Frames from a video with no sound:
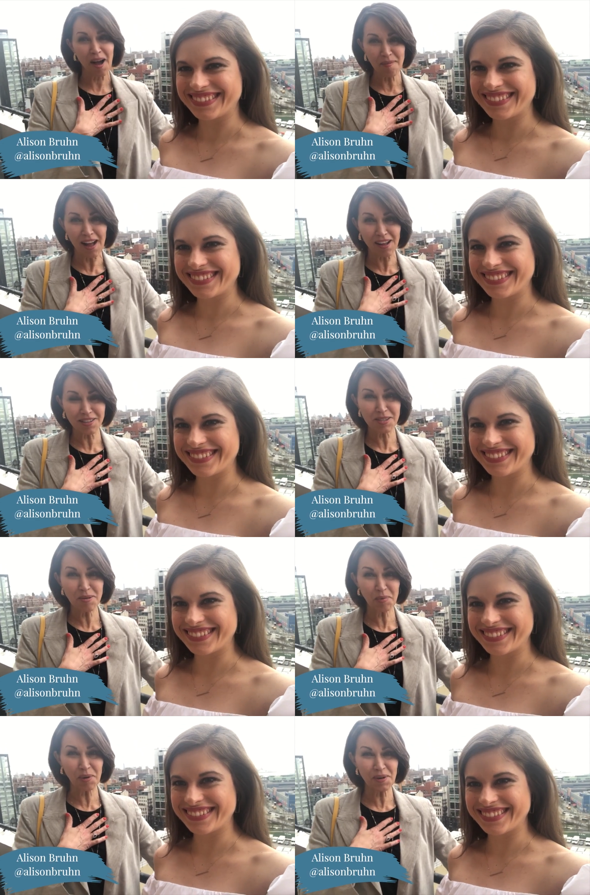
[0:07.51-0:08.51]
Speaker 1: I'm
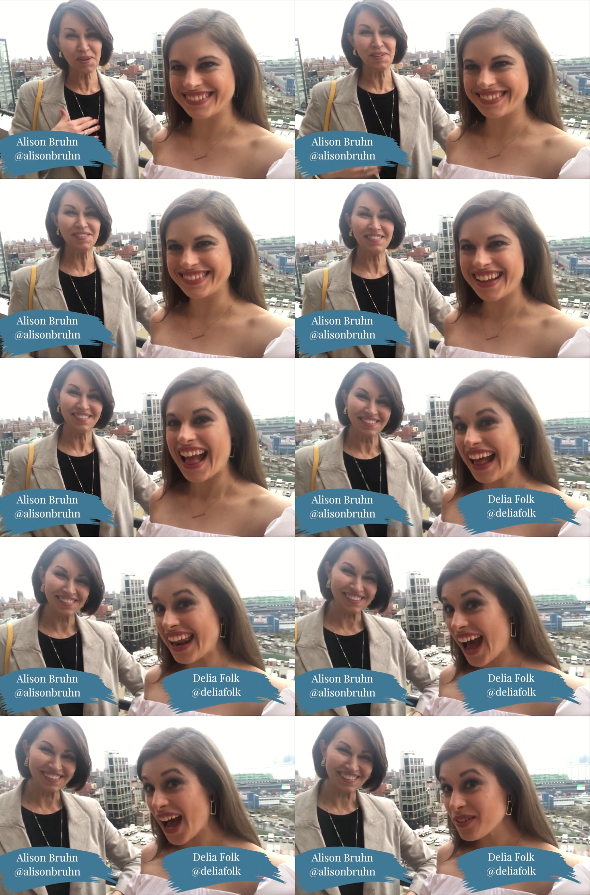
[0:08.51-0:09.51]
Allison Broom.
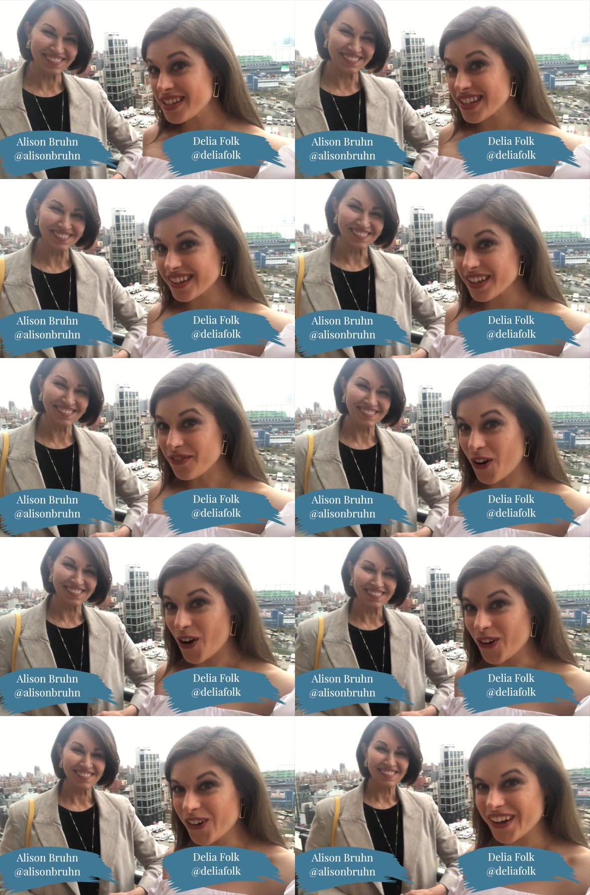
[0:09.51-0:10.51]
And I'm Delia
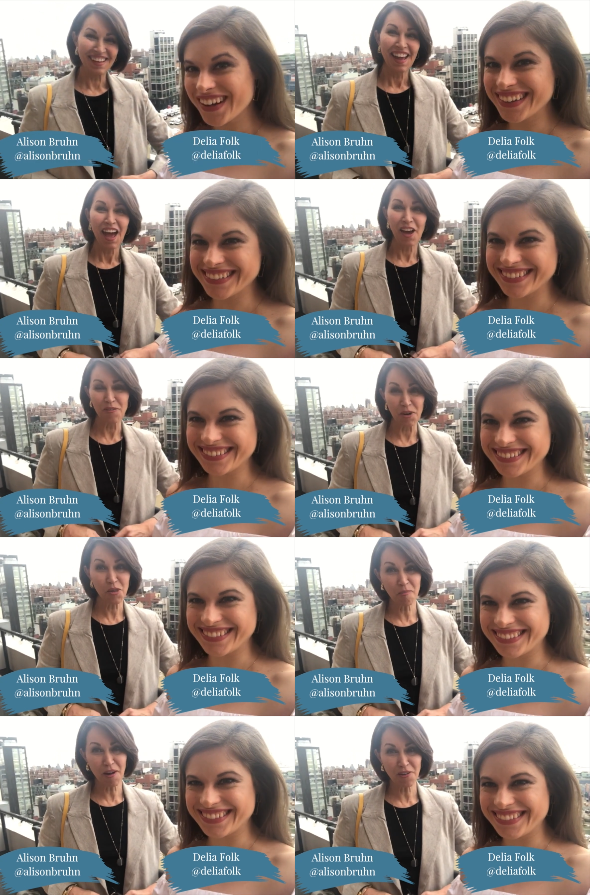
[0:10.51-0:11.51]
Folk. And
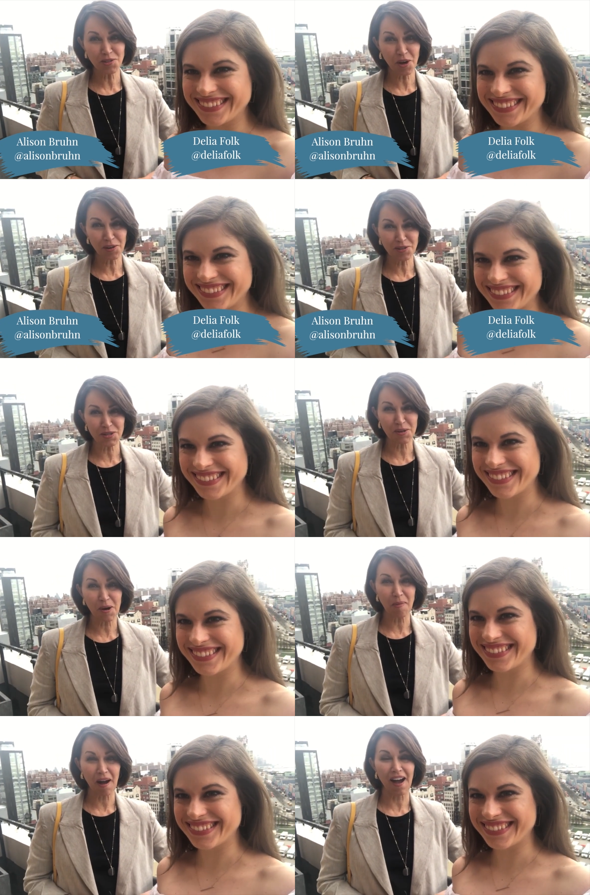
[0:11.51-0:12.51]
we're the mother-daughter
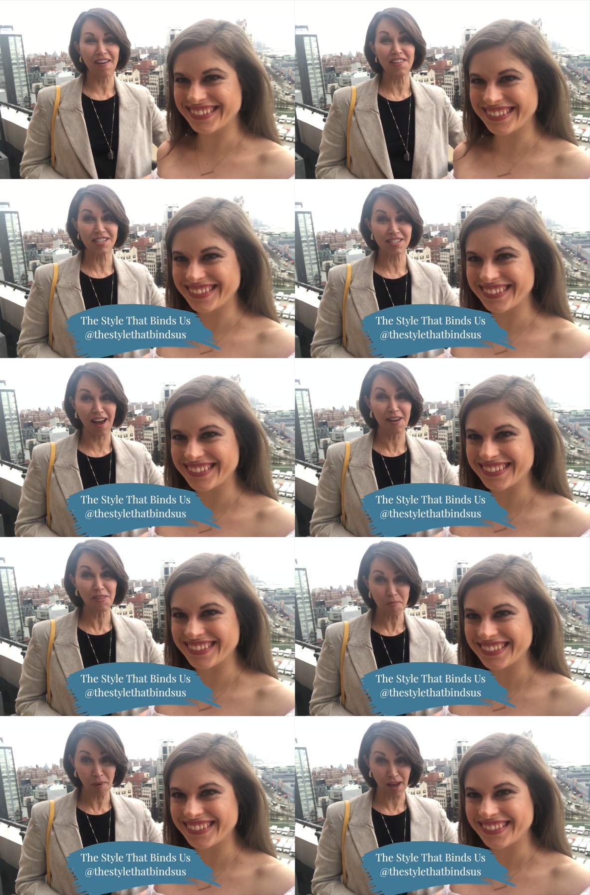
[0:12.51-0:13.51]
duo behind The
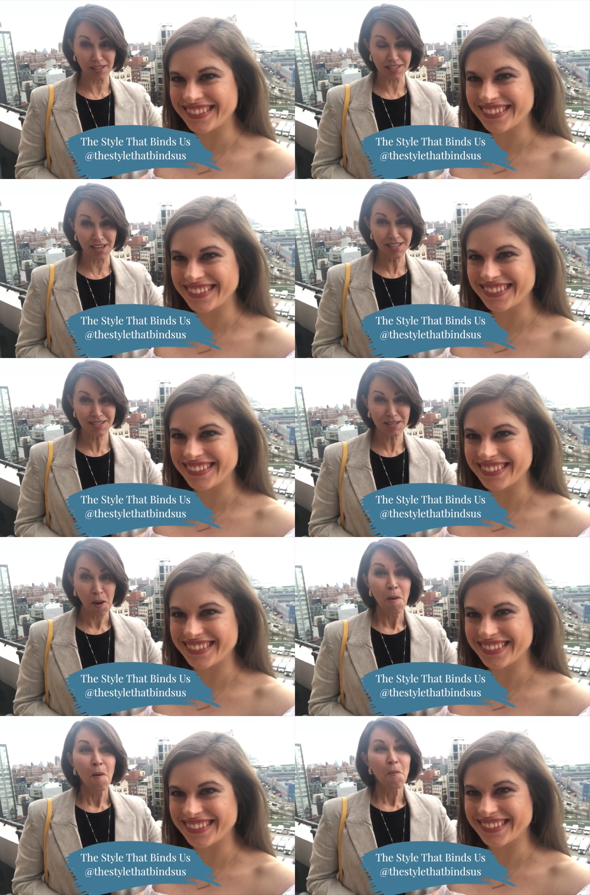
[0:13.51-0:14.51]
Style That Binds Us.
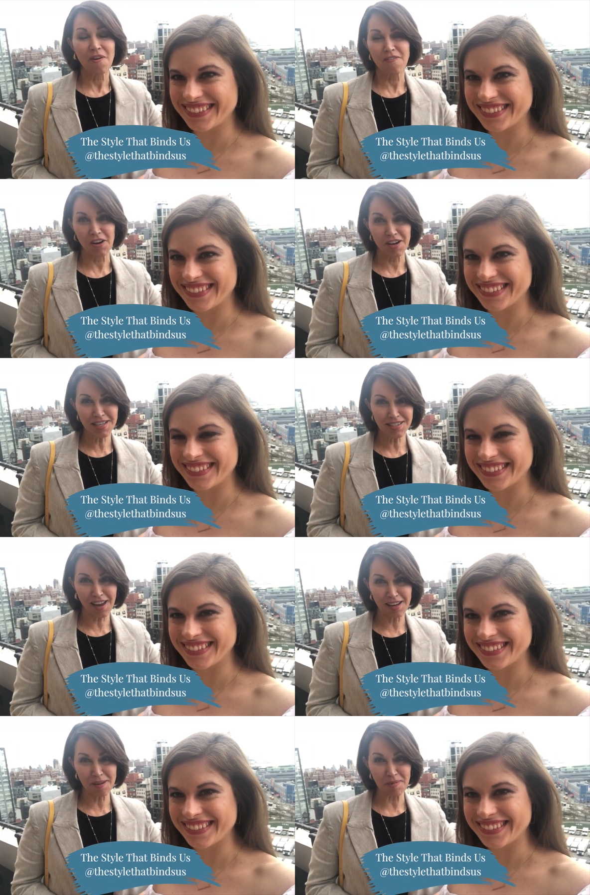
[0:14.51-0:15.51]
We're very
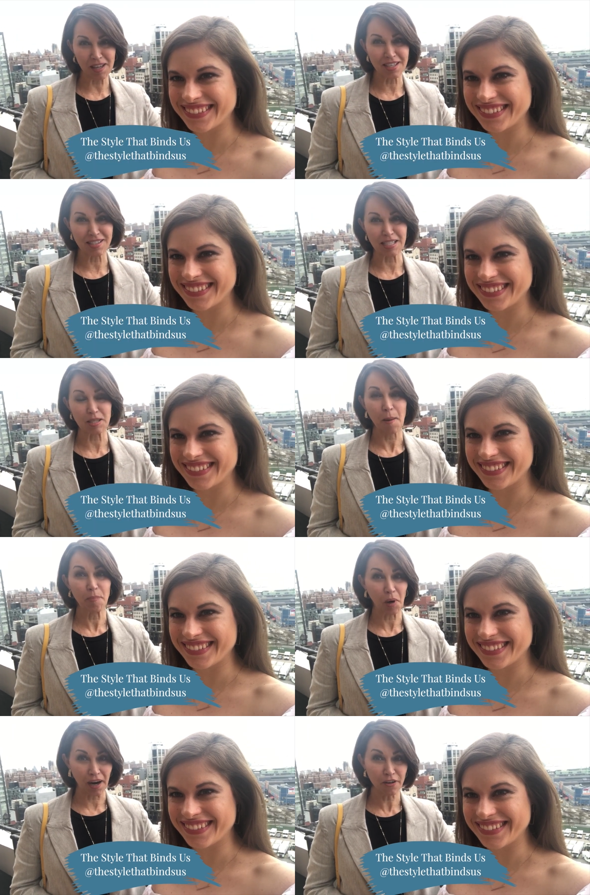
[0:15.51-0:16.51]
excited because it's
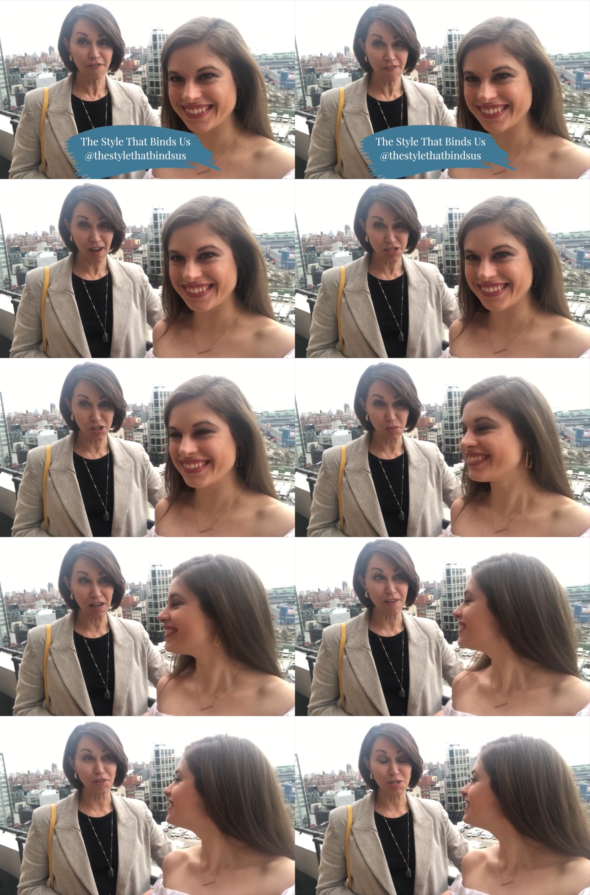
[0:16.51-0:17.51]
Bridal Fashion
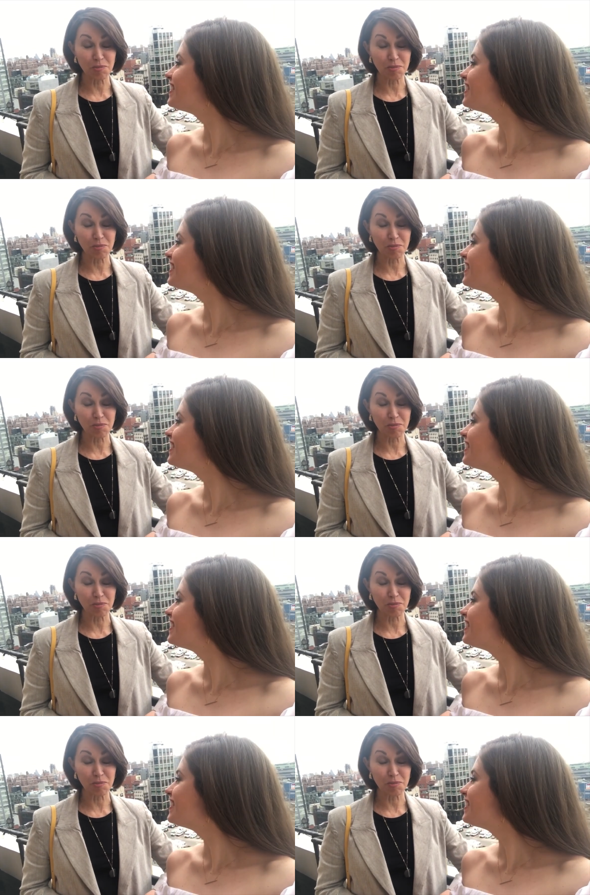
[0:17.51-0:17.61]
Week for